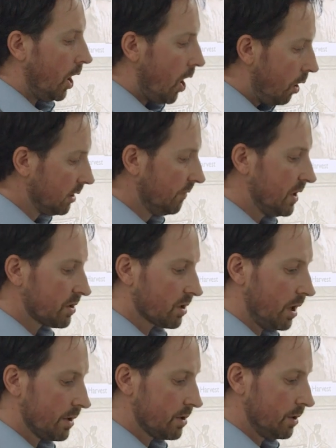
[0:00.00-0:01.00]
All of this
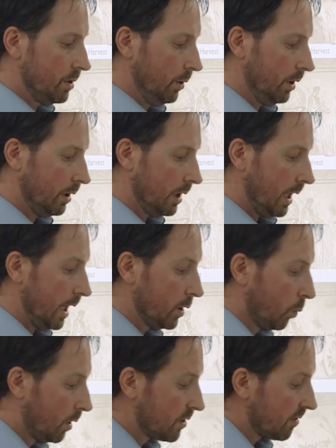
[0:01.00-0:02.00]
constituted,
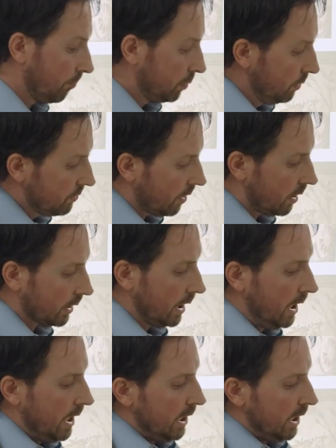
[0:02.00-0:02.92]
in the words of Plutarch,